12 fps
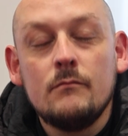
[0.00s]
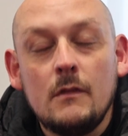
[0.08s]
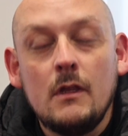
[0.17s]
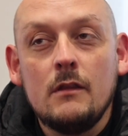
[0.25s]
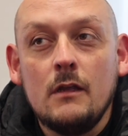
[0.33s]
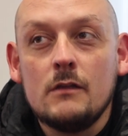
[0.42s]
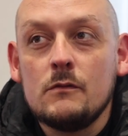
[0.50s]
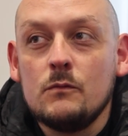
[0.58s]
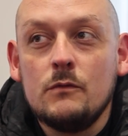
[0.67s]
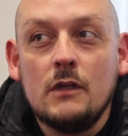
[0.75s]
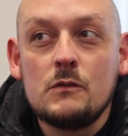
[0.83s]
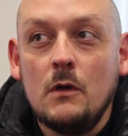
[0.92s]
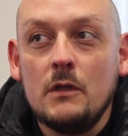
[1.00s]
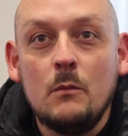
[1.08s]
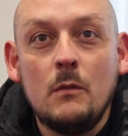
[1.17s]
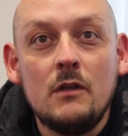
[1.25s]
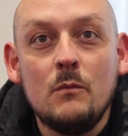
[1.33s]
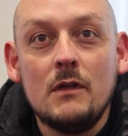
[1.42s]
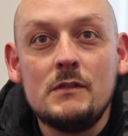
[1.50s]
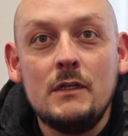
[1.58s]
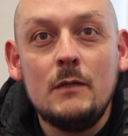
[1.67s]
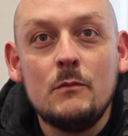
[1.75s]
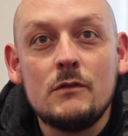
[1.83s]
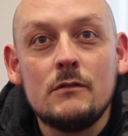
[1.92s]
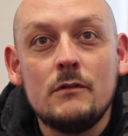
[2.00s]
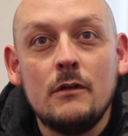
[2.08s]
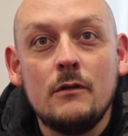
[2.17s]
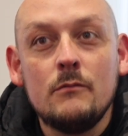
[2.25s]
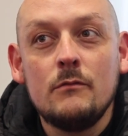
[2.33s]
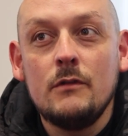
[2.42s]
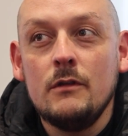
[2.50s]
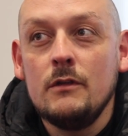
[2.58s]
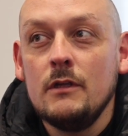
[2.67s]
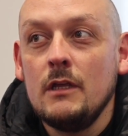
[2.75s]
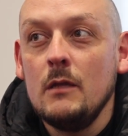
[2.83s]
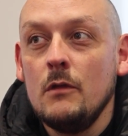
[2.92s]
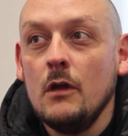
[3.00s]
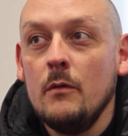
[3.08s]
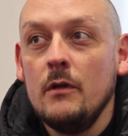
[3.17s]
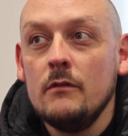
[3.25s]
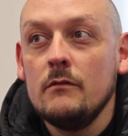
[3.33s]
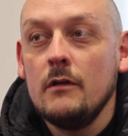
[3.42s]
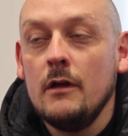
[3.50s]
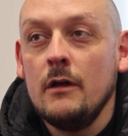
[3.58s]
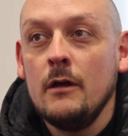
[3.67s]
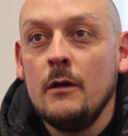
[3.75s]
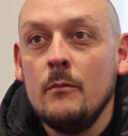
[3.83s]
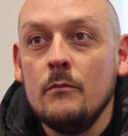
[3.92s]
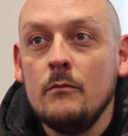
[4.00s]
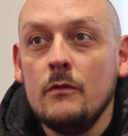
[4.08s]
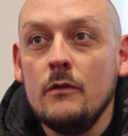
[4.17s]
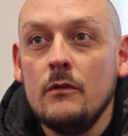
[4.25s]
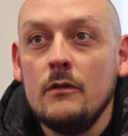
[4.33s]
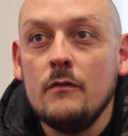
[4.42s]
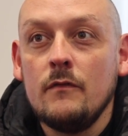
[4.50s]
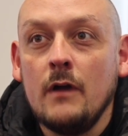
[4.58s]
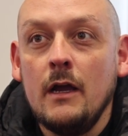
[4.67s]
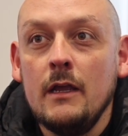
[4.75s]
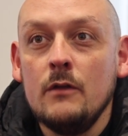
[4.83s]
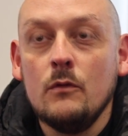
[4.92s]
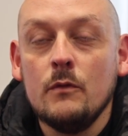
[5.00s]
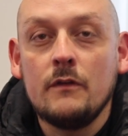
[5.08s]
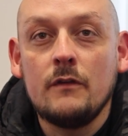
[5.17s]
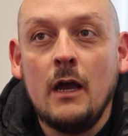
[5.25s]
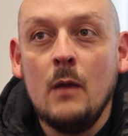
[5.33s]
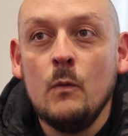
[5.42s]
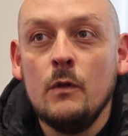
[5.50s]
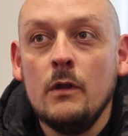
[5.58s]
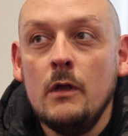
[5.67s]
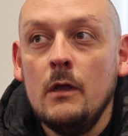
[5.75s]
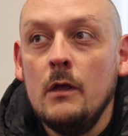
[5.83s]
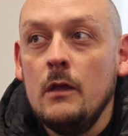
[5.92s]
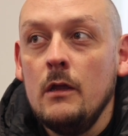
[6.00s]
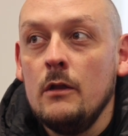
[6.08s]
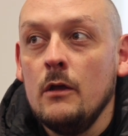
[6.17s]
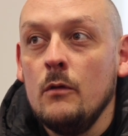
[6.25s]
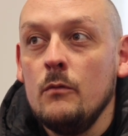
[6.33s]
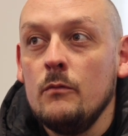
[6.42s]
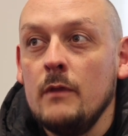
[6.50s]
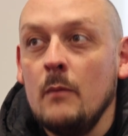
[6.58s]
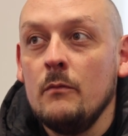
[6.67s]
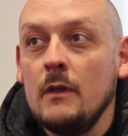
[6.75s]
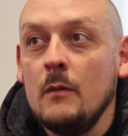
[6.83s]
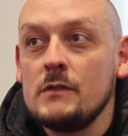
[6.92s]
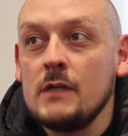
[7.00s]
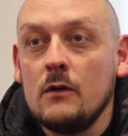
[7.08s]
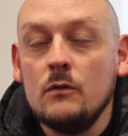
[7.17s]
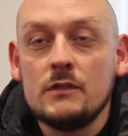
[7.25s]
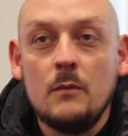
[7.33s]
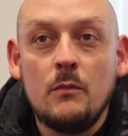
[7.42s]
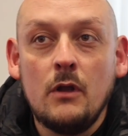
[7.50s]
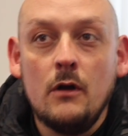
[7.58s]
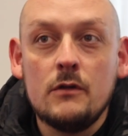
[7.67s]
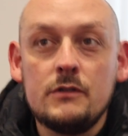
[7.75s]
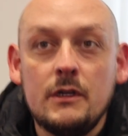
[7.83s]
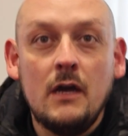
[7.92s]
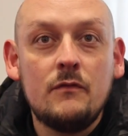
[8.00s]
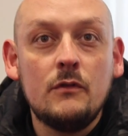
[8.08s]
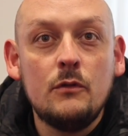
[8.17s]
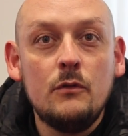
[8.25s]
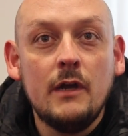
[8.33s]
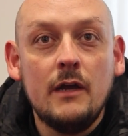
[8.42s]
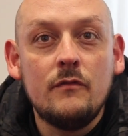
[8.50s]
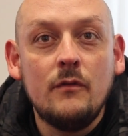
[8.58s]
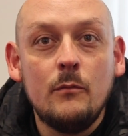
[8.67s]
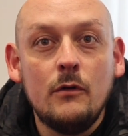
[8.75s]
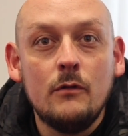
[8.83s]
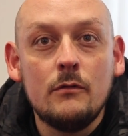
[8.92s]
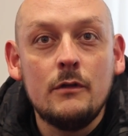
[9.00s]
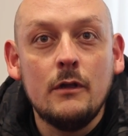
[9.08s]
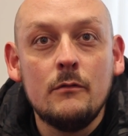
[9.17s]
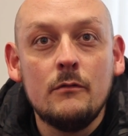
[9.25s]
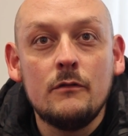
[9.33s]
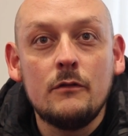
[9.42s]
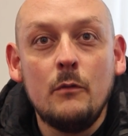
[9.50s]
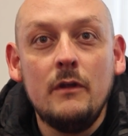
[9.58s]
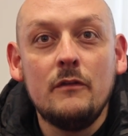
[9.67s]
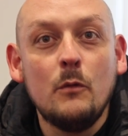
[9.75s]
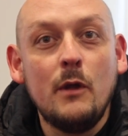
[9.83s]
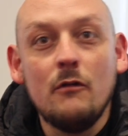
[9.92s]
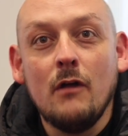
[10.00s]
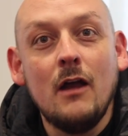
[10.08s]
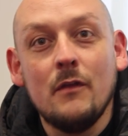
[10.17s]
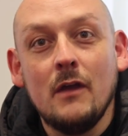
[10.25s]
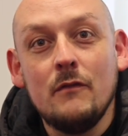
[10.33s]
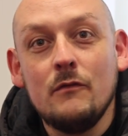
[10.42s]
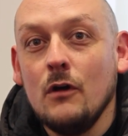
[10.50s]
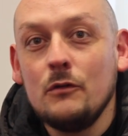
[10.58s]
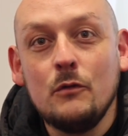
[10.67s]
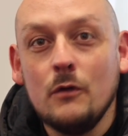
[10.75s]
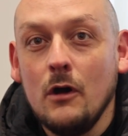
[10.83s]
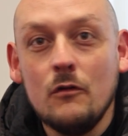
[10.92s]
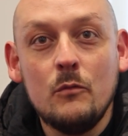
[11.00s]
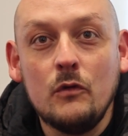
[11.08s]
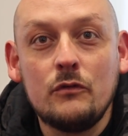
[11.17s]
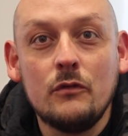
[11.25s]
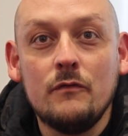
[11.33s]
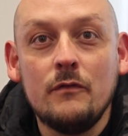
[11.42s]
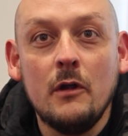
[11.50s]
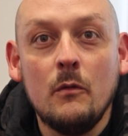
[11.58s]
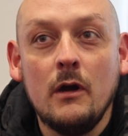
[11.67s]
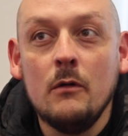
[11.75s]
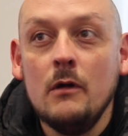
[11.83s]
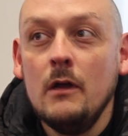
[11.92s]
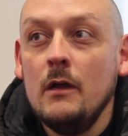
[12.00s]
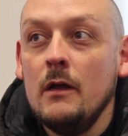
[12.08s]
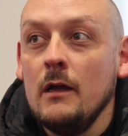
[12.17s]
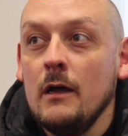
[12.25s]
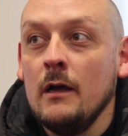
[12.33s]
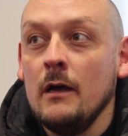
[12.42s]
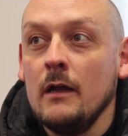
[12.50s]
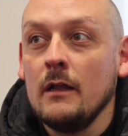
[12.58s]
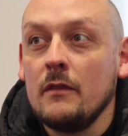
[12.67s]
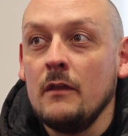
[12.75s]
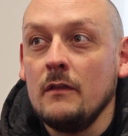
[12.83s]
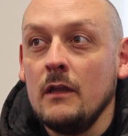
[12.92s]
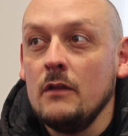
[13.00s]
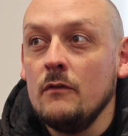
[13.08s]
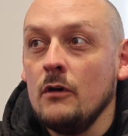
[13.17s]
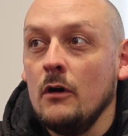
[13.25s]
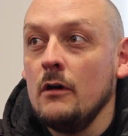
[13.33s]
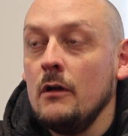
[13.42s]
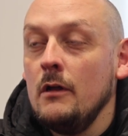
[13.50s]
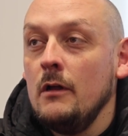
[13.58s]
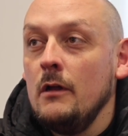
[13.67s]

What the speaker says: That's what I demand of my teams. You keep going, you're fighting all the time, and them tackles and blocks, you have to do that in football. There's no easy way around that. You've got to do the horrible stuff very well, and I think then you've got